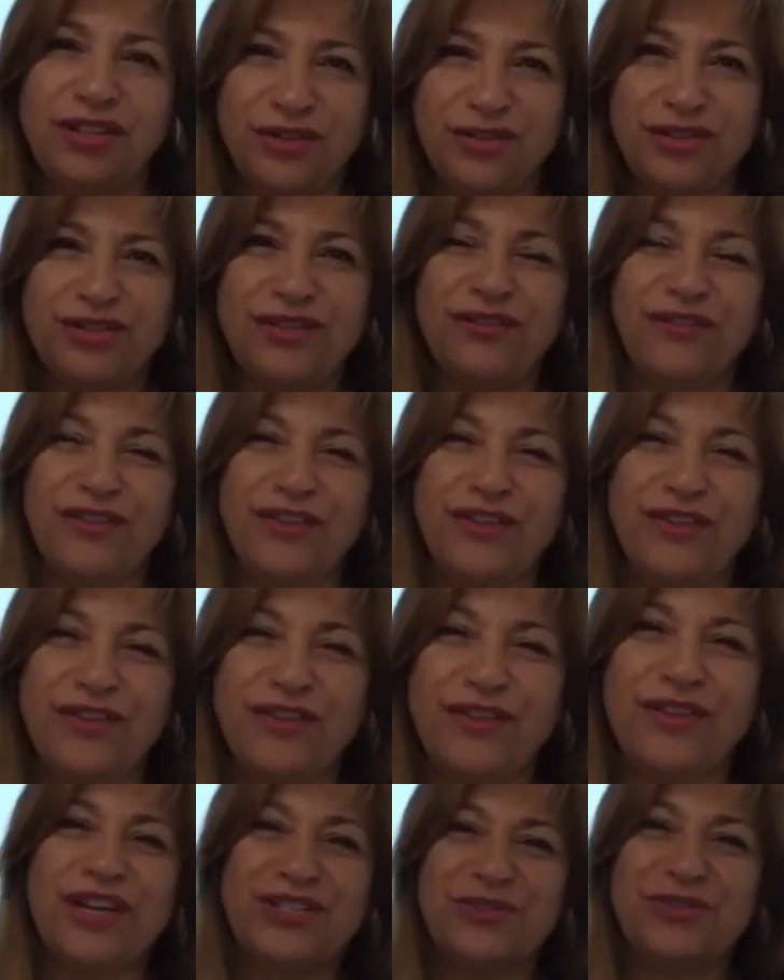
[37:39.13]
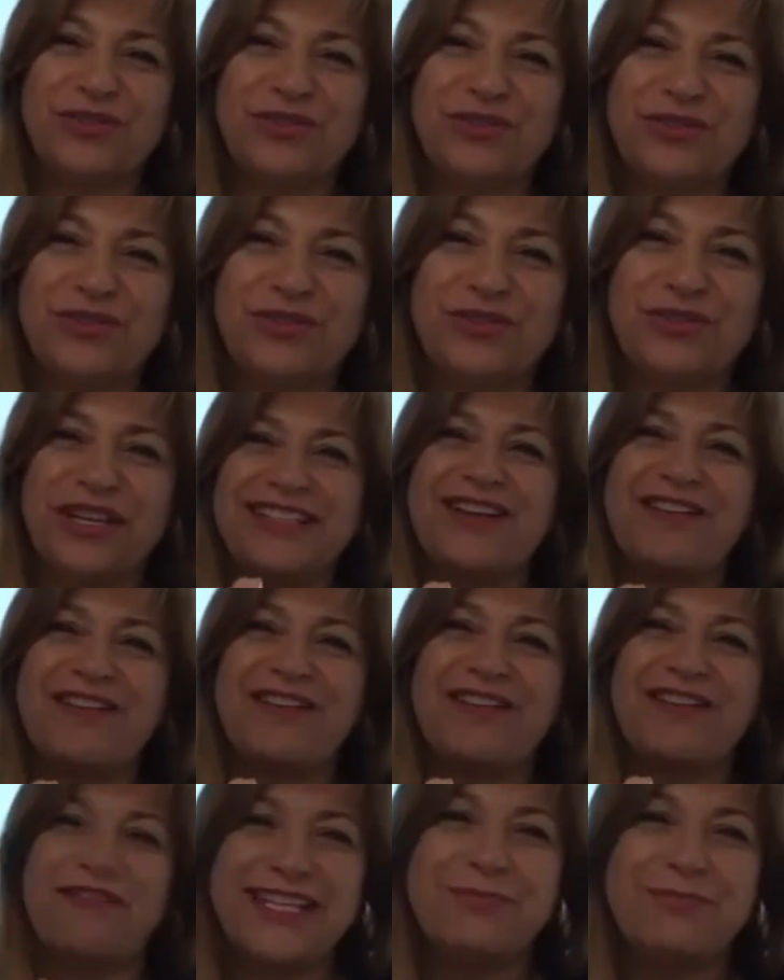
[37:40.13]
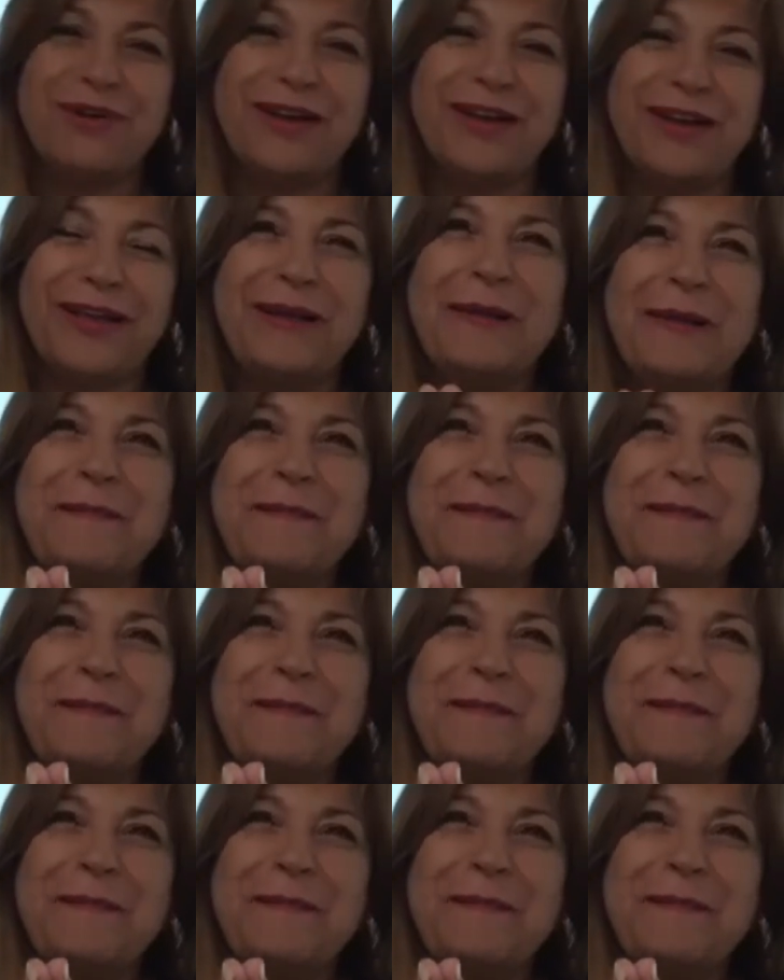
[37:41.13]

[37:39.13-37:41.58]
And those of you who are joining us on Facebook,